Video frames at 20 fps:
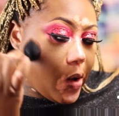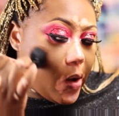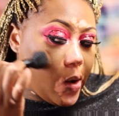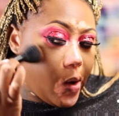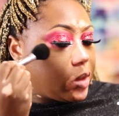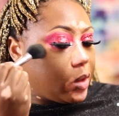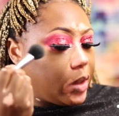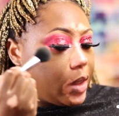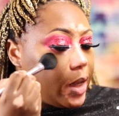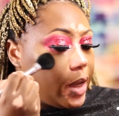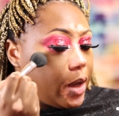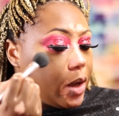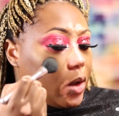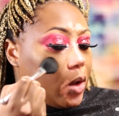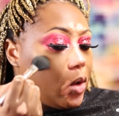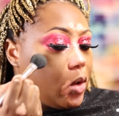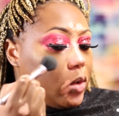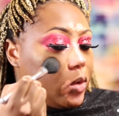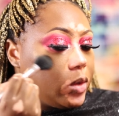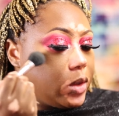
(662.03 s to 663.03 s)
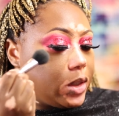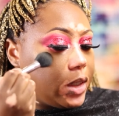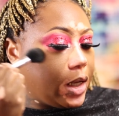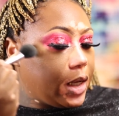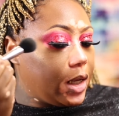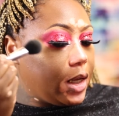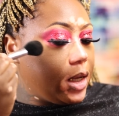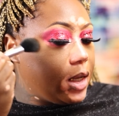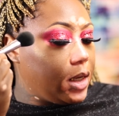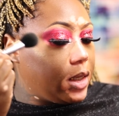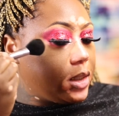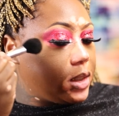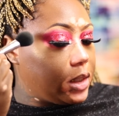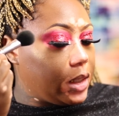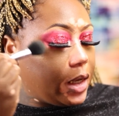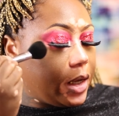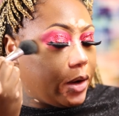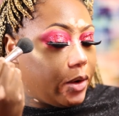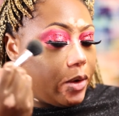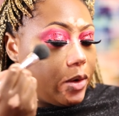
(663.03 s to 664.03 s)
So that gold shade in the
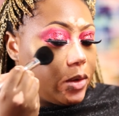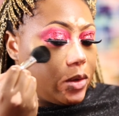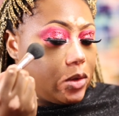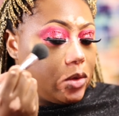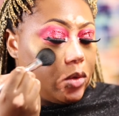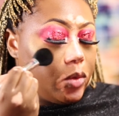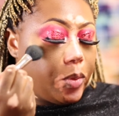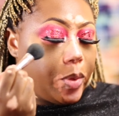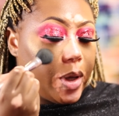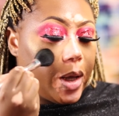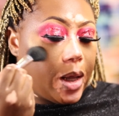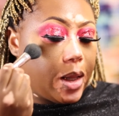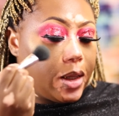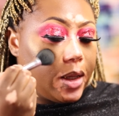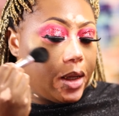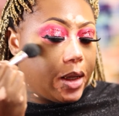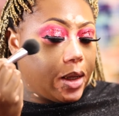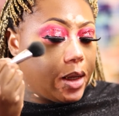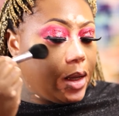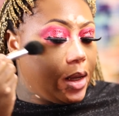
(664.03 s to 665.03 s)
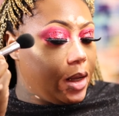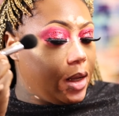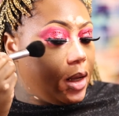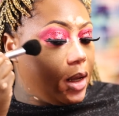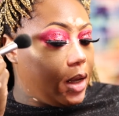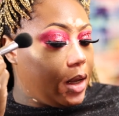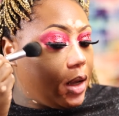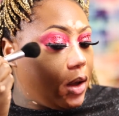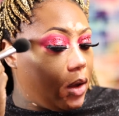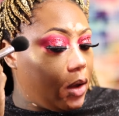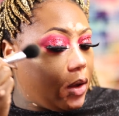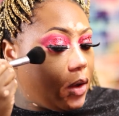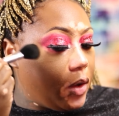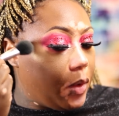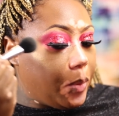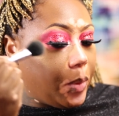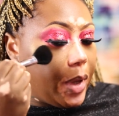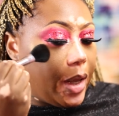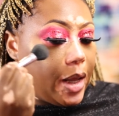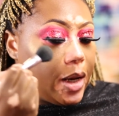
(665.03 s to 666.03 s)
Saharan 2 palette,
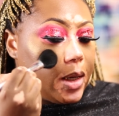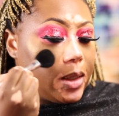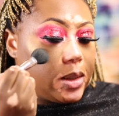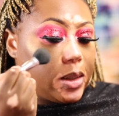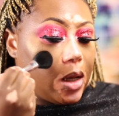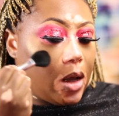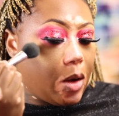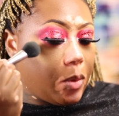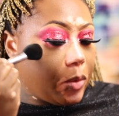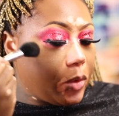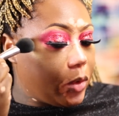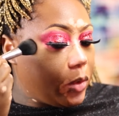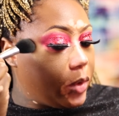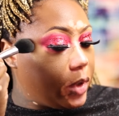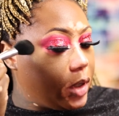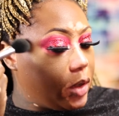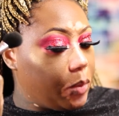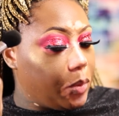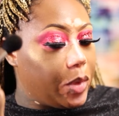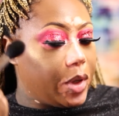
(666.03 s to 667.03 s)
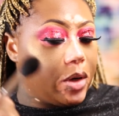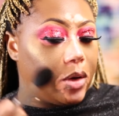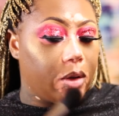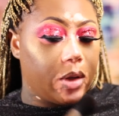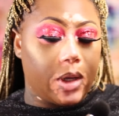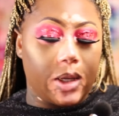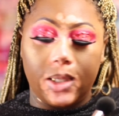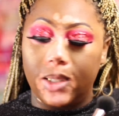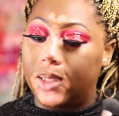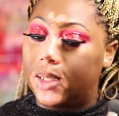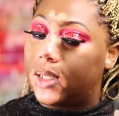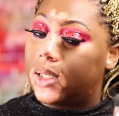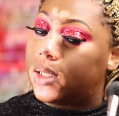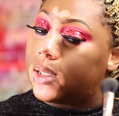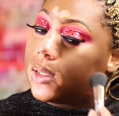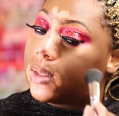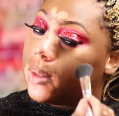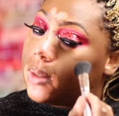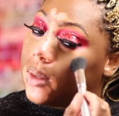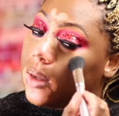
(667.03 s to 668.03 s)
at the top row in the middle,
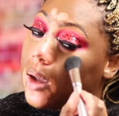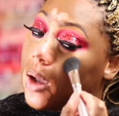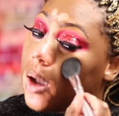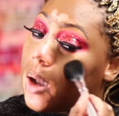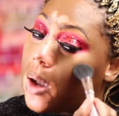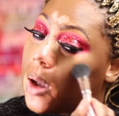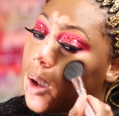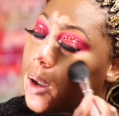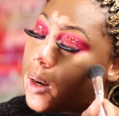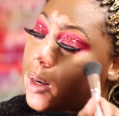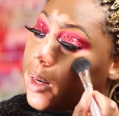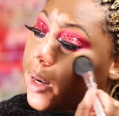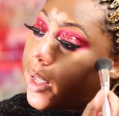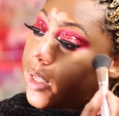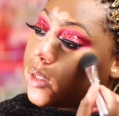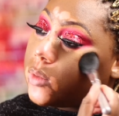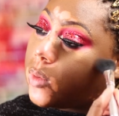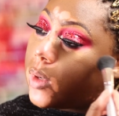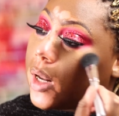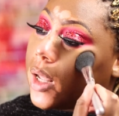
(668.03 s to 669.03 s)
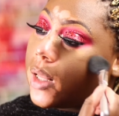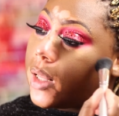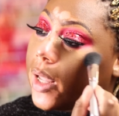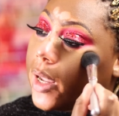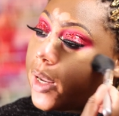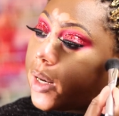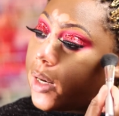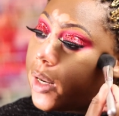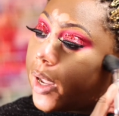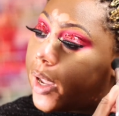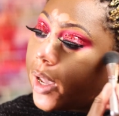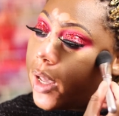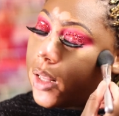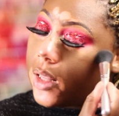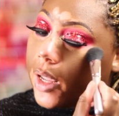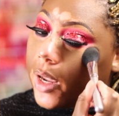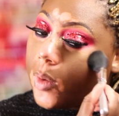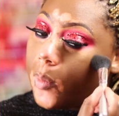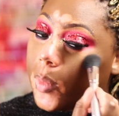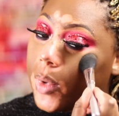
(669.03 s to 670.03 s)
Aziza, that's what I like to
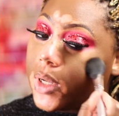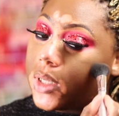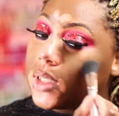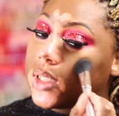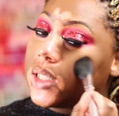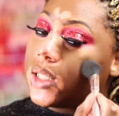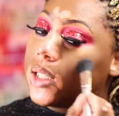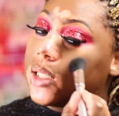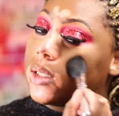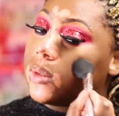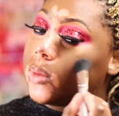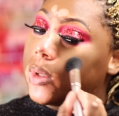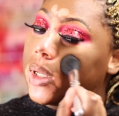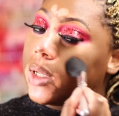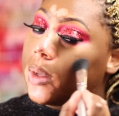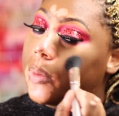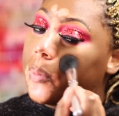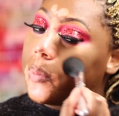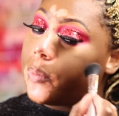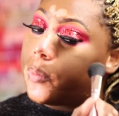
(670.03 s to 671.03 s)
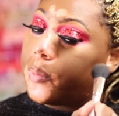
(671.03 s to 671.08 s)
highlight my cheeks with.